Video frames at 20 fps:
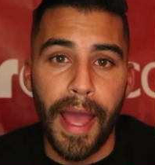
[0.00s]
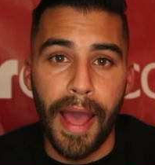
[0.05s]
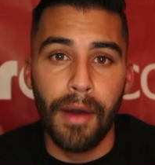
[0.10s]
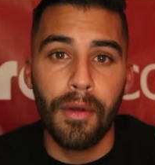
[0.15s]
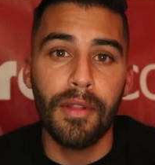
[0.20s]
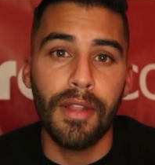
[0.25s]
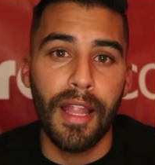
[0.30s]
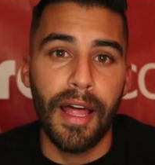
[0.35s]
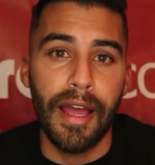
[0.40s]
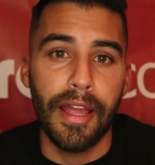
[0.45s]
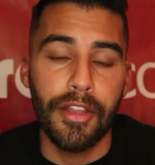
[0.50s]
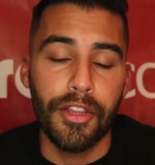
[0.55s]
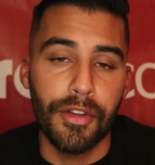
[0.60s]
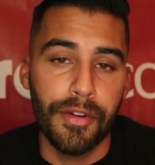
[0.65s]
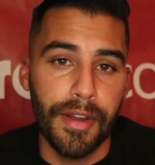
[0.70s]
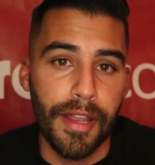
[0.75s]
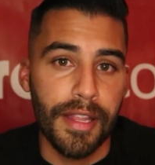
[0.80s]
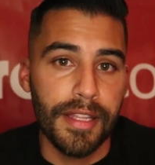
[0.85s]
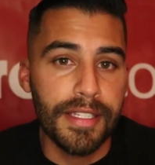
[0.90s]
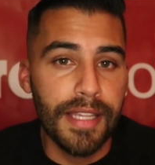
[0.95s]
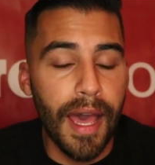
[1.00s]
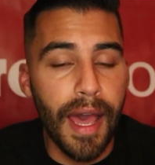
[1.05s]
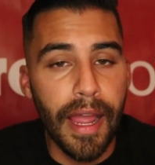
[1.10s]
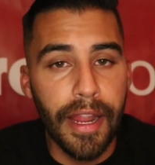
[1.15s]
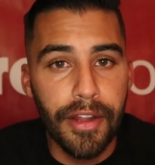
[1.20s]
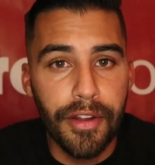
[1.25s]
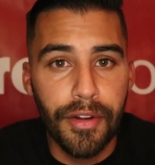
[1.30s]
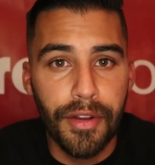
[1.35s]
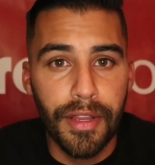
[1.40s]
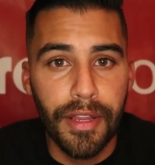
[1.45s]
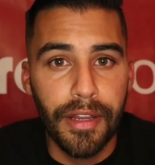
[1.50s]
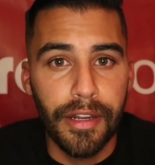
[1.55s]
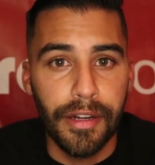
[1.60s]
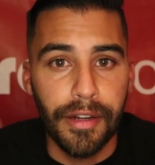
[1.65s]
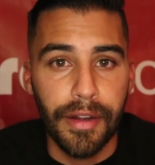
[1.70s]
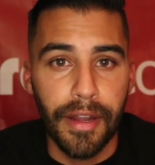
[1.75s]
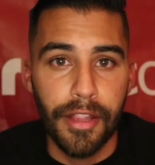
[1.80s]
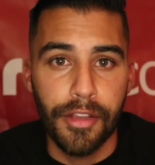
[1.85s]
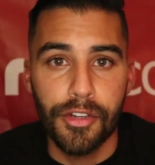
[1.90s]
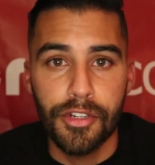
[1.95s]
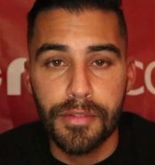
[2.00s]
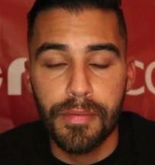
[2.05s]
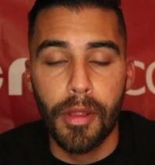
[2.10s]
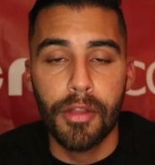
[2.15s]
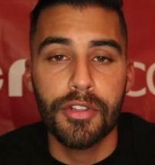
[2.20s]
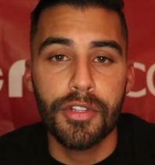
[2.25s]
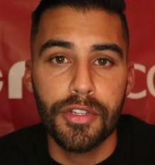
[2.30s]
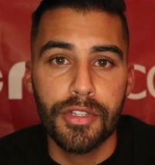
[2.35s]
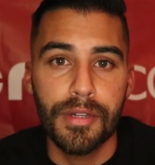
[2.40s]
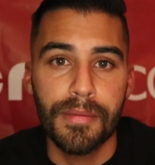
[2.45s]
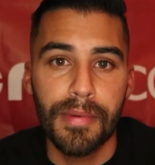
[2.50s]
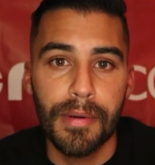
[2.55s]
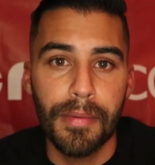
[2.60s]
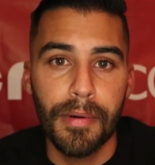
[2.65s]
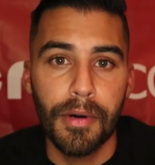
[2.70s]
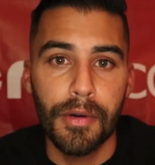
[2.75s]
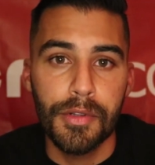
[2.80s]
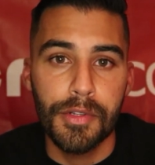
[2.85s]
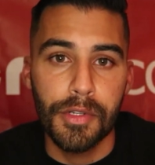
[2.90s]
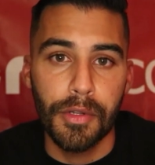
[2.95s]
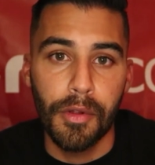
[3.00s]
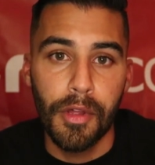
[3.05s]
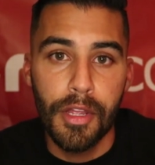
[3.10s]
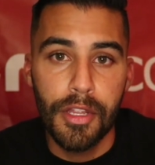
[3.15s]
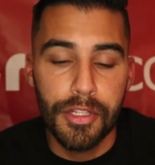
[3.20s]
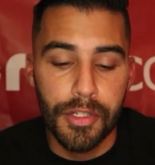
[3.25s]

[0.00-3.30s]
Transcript: outline your entire year in your sponsorship proposal.